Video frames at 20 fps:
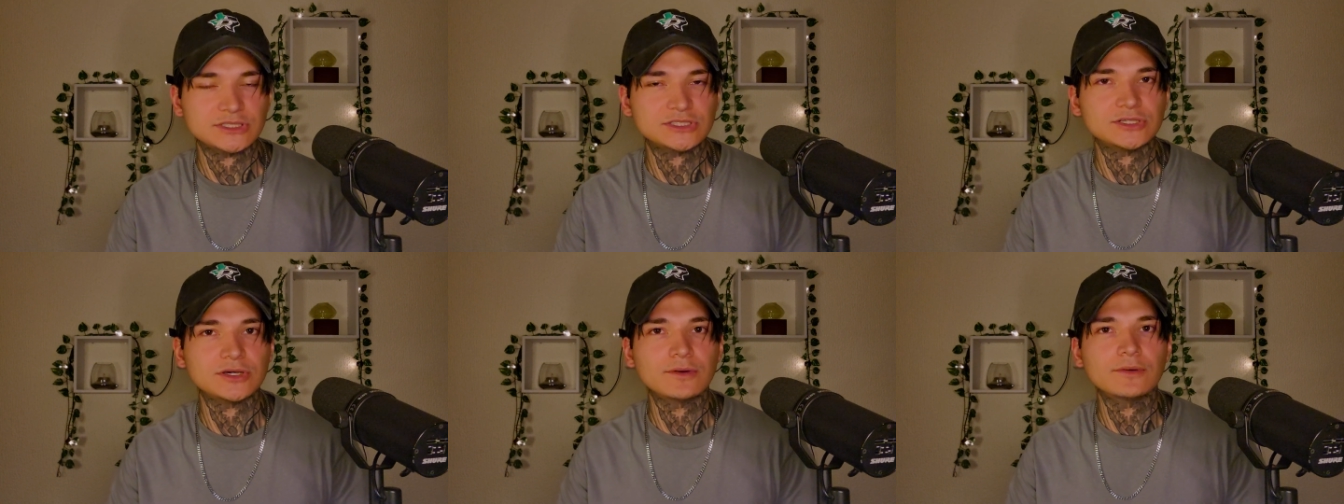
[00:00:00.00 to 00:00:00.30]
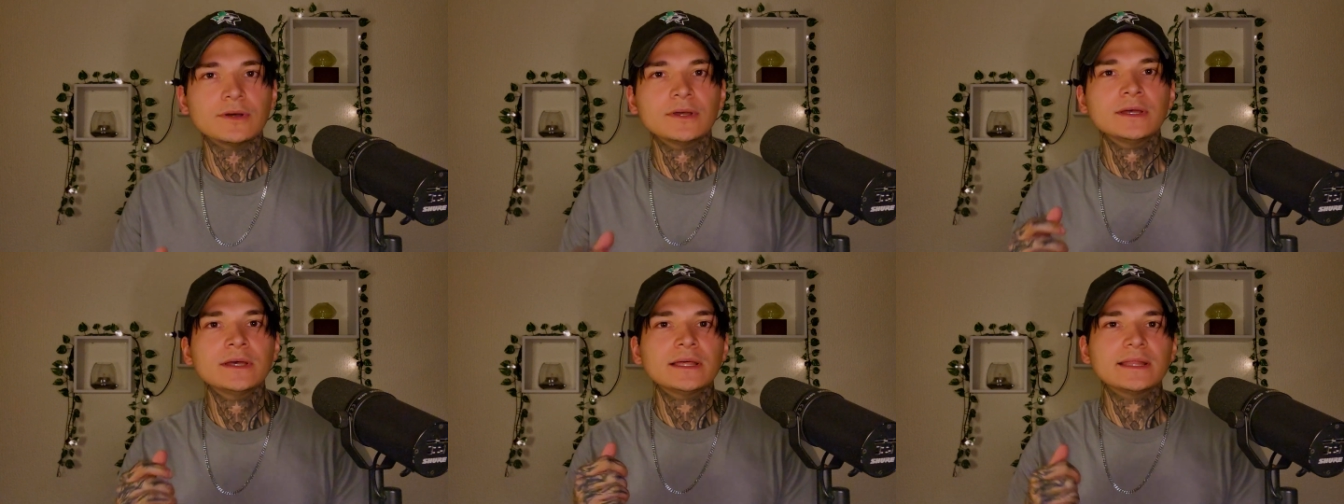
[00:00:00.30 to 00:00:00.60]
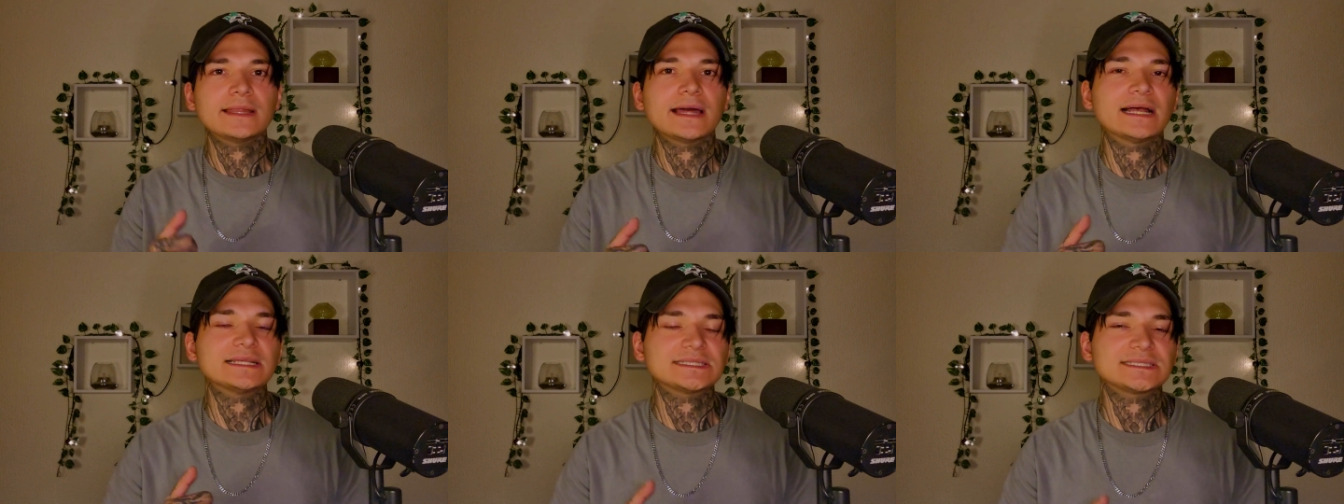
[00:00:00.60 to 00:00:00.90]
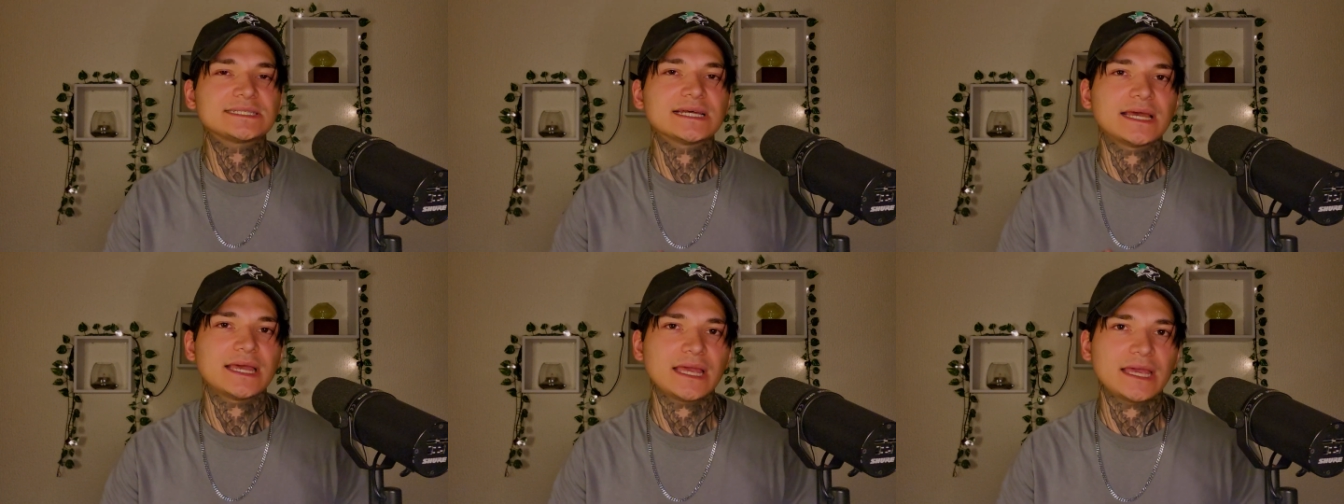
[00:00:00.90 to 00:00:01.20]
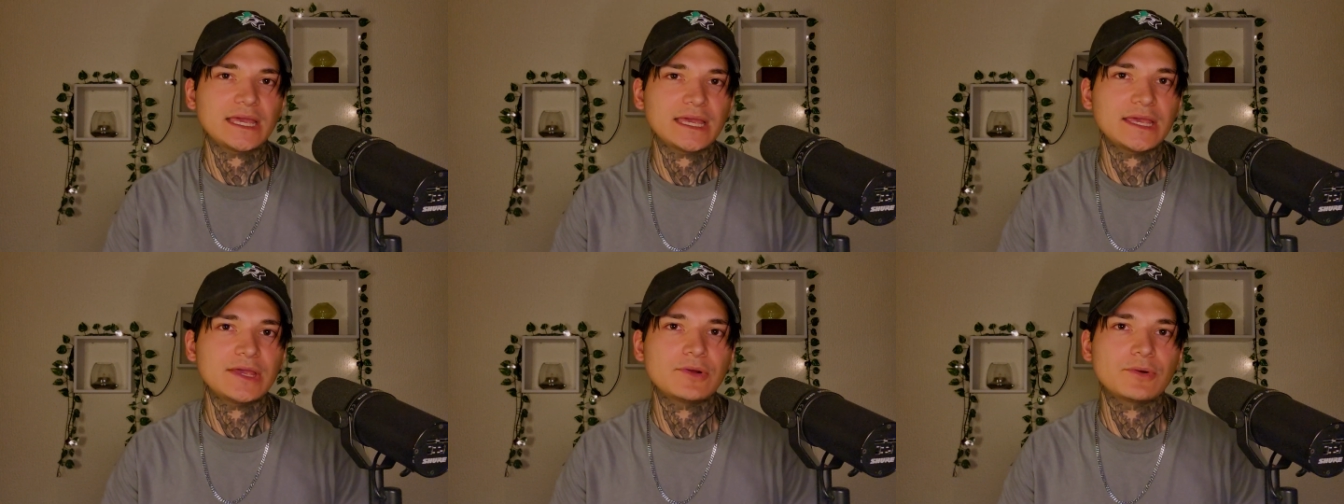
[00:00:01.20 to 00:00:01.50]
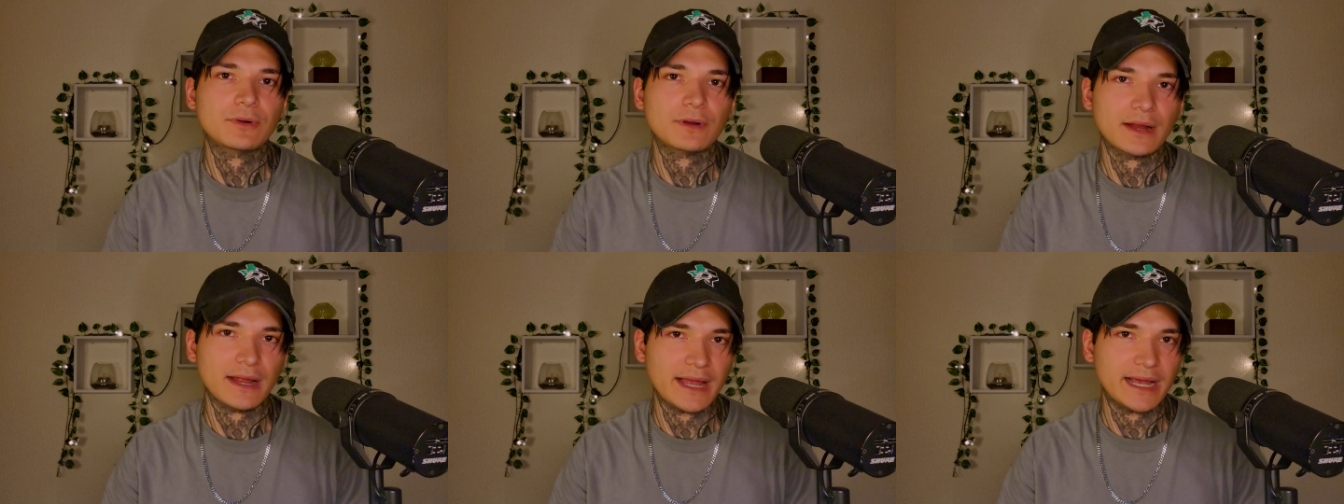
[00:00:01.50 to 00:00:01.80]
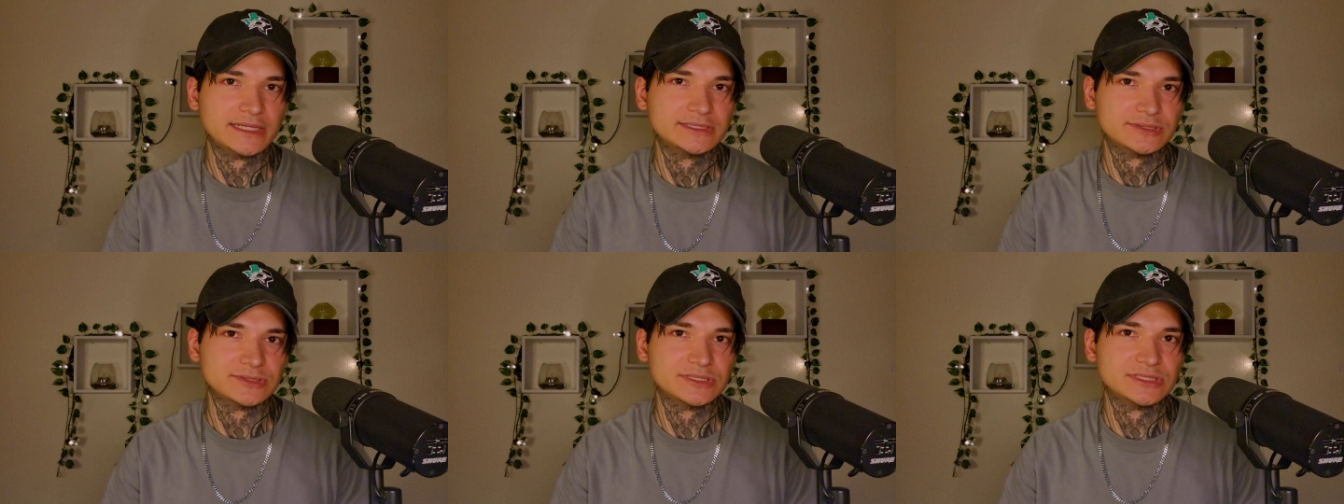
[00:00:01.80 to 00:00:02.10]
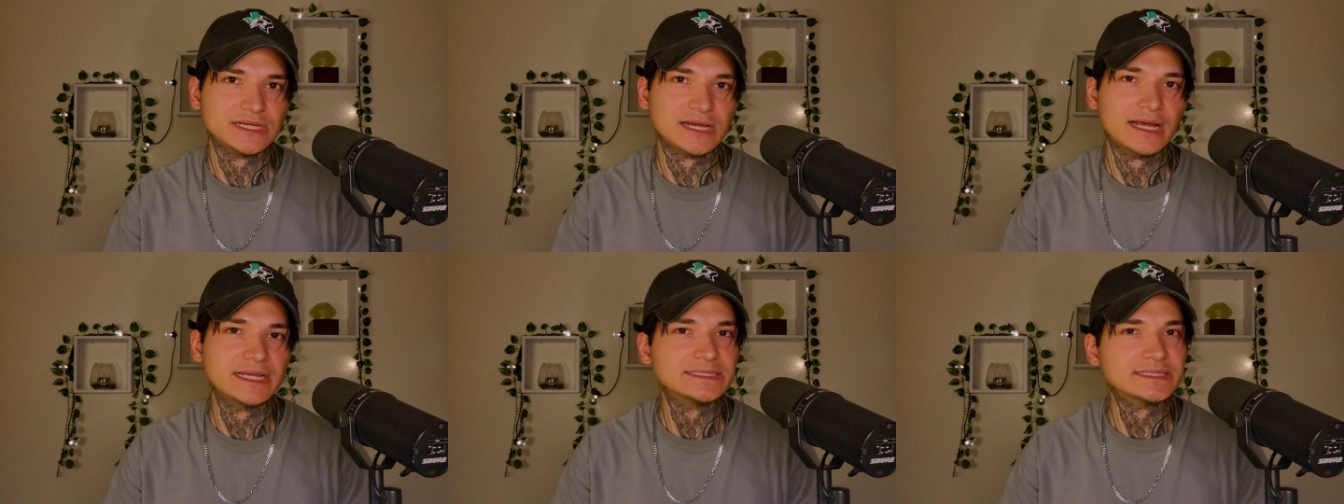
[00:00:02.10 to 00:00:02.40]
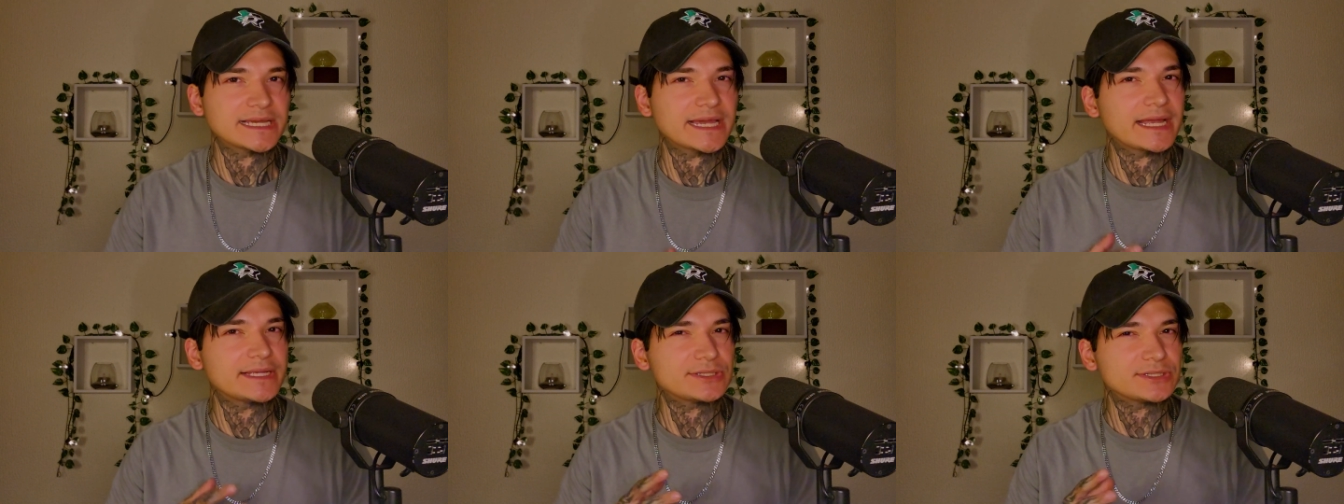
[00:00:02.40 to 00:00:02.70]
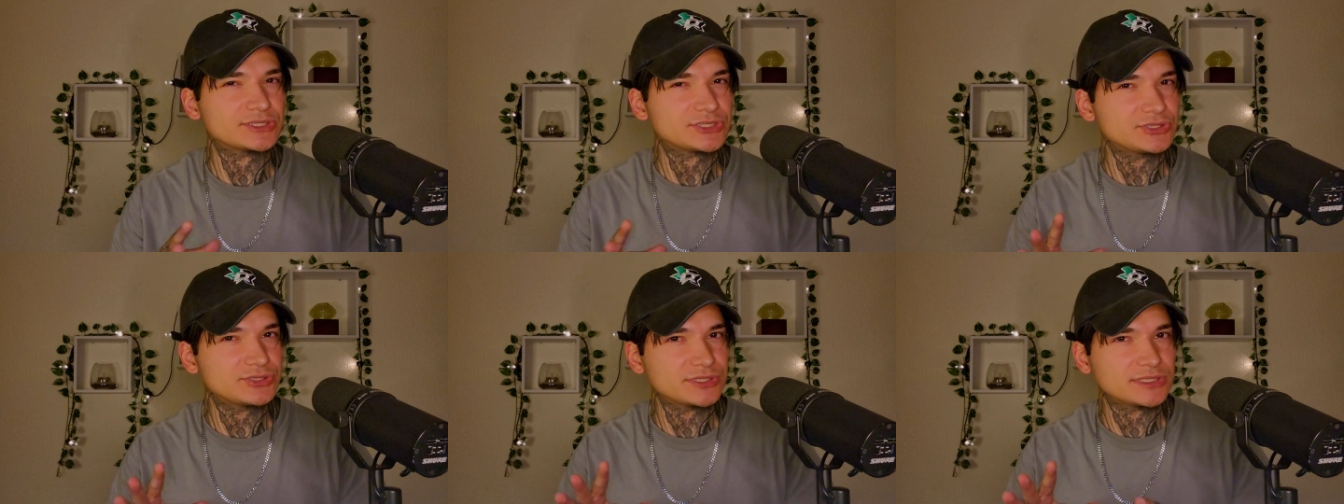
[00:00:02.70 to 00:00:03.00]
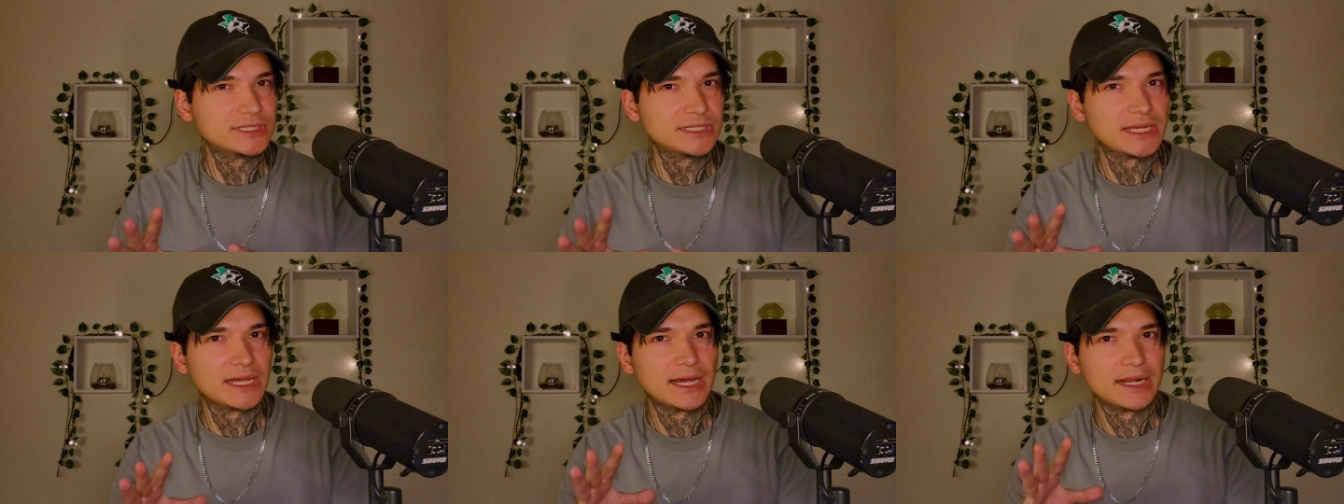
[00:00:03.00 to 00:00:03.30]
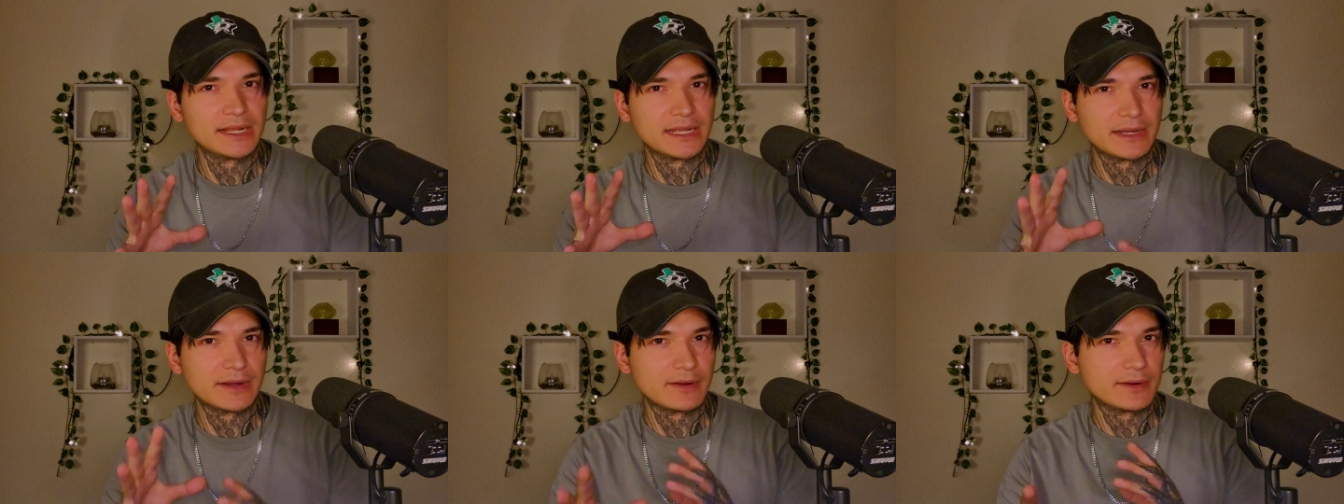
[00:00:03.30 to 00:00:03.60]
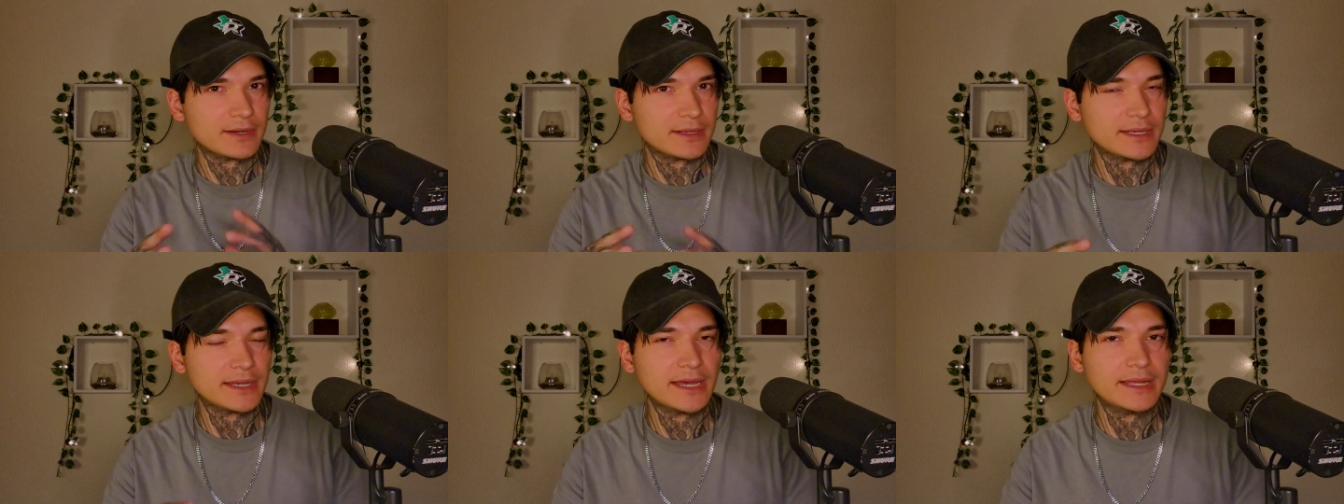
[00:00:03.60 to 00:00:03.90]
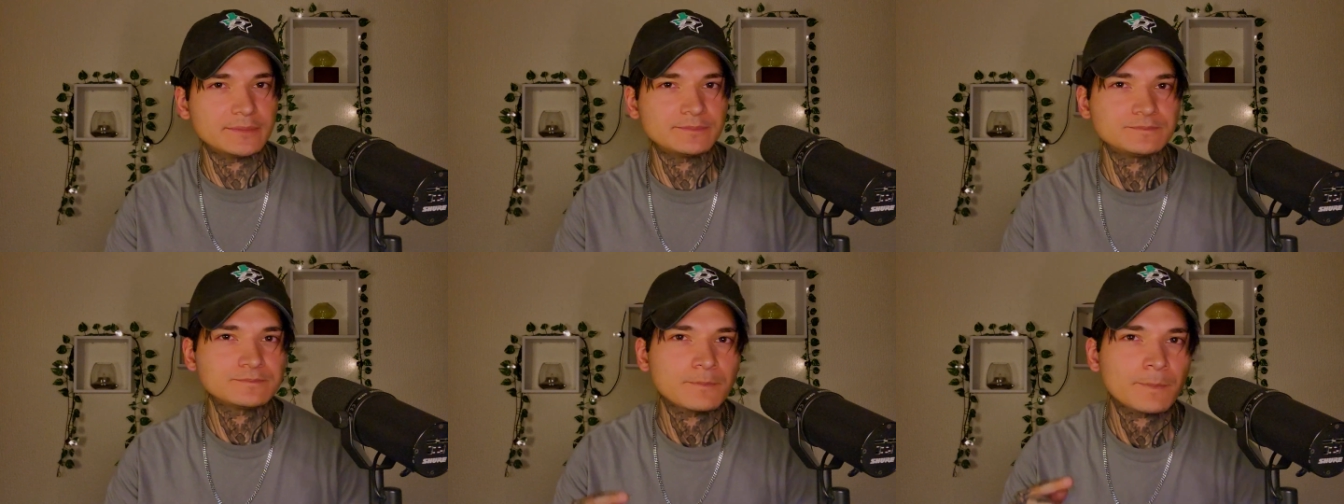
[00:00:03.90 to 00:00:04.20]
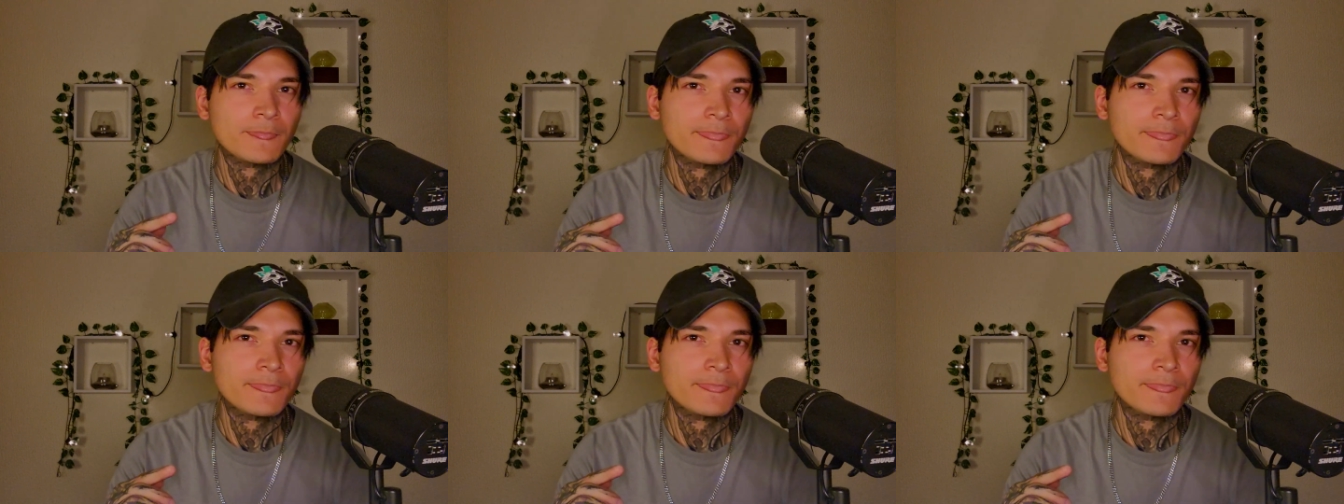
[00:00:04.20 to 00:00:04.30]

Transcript: So that's the Eeyore exercise. Again, just so you can kind of hear it again.